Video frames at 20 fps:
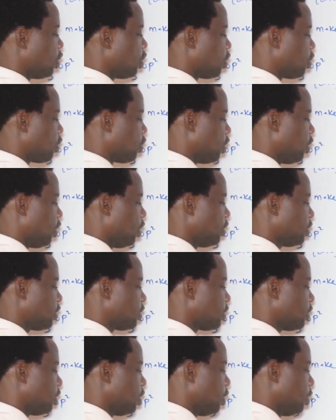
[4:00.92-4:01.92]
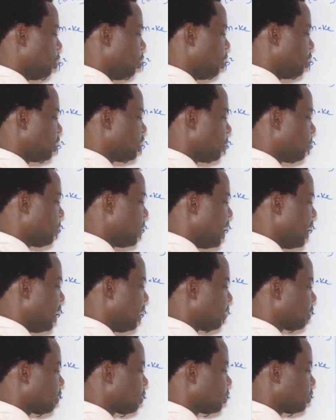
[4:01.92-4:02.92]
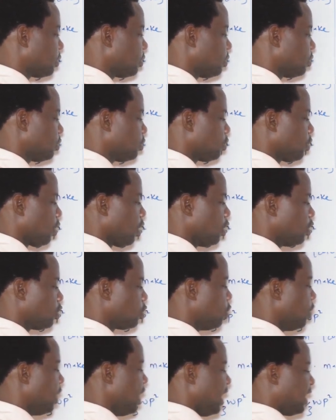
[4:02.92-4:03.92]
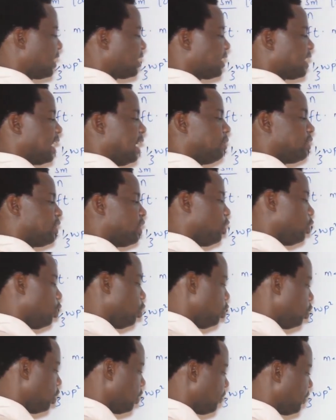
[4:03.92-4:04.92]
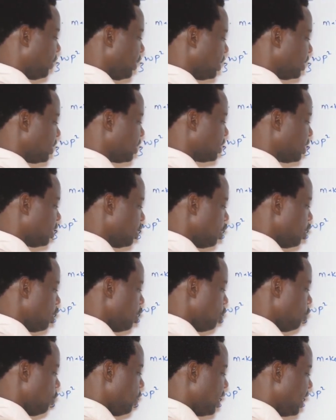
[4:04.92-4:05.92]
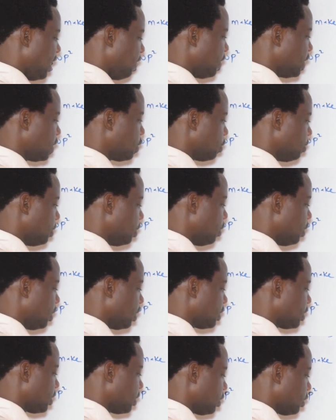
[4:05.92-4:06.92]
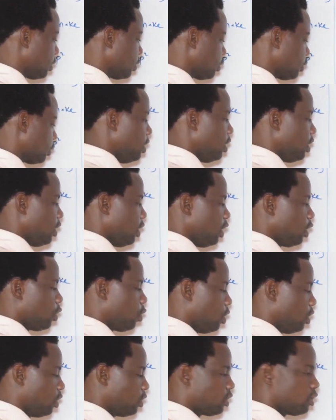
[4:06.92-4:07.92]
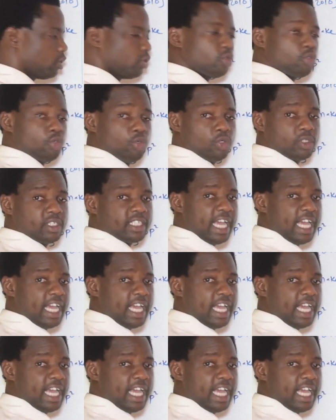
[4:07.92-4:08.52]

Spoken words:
Cross multiply. So x times the whole of this, we have it to be what? Equals 2 times